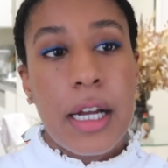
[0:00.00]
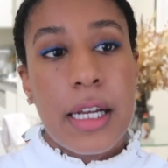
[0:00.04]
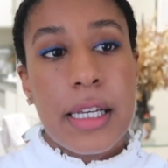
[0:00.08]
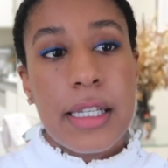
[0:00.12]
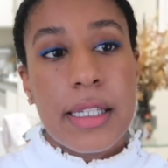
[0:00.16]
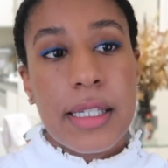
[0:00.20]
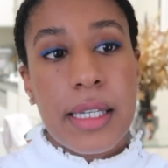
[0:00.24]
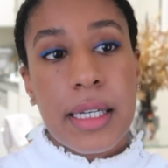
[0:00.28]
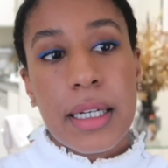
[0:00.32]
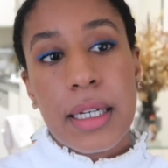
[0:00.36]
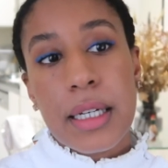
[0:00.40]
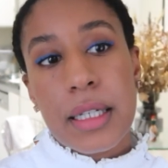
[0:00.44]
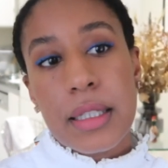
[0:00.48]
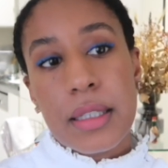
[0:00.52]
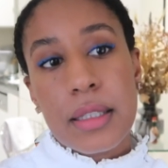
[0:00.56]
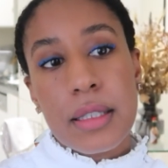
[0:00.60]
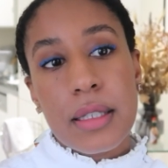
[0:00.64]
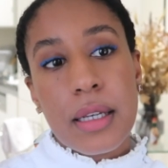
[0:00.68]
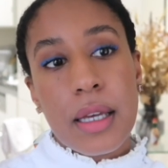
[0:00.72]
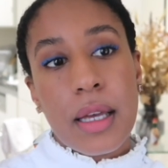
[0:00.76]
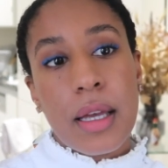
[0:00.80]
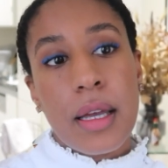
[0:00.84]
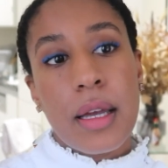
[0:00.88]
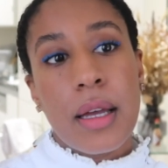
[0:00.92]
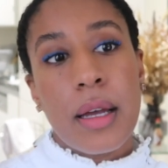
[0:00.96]

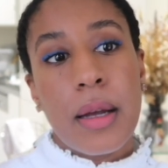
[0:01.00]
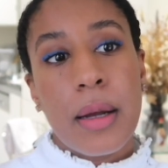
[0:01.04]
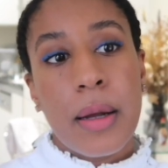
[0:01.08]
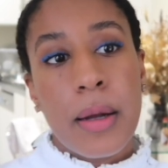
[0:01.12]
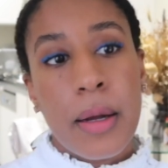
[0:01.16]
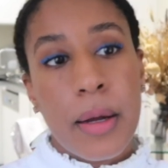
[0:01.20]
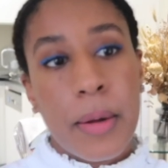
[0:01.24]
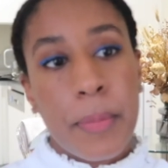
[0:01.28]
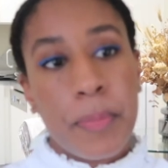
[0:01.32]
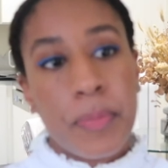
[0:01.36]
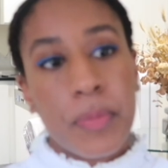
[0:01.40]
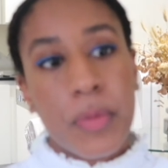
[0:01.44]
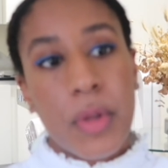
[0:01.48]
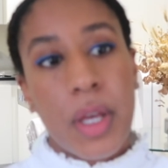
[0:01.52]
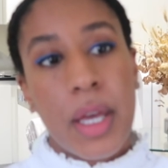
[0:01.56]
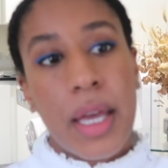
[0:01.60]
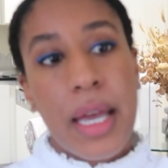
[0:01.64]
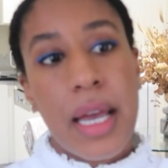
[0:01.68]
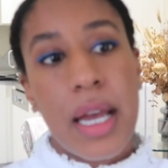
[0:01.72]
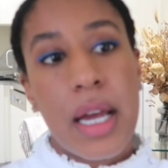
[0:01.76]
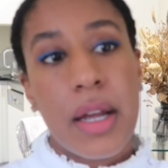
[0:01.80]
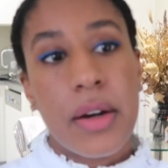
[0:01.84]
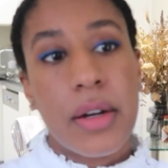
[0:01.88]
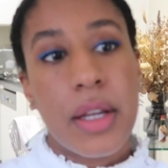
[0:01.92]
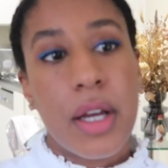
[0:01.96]
Second uh, um,
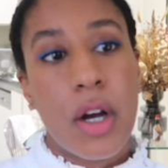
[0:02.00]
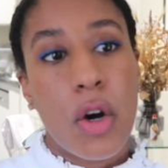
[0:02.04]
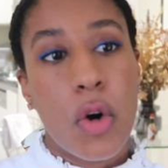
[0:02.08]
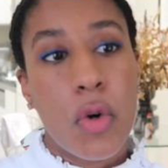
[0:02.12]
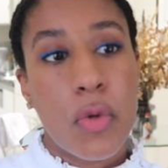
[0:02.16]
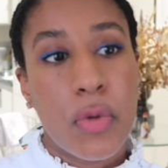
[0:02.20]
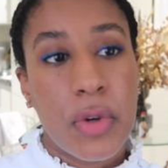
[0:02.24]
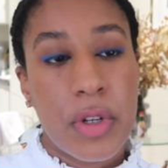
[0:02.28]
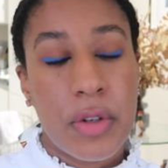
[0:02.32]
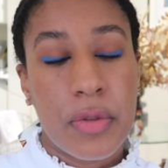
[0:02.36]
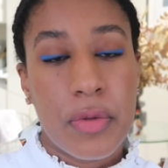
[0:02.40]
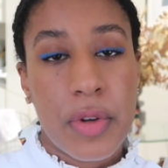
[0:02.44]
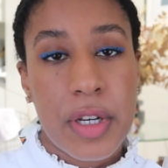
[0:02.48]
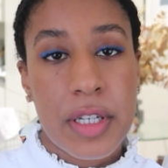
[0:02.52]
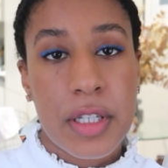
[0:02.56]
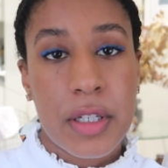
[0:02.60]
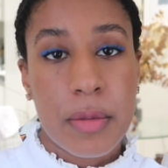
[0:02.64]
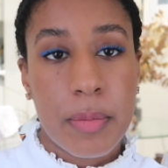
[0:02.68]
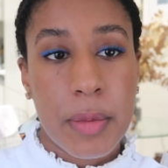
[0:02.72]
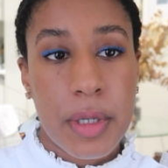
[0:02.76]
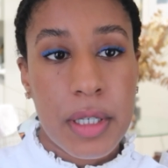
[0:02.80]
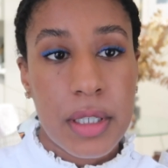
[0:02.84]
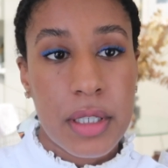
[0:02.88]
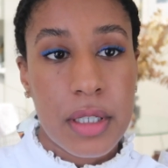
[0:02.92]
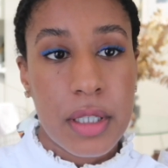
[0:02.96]
area of
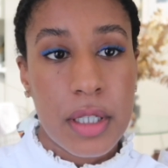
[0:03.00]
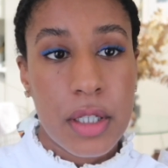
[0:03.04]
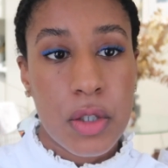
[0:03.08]
investment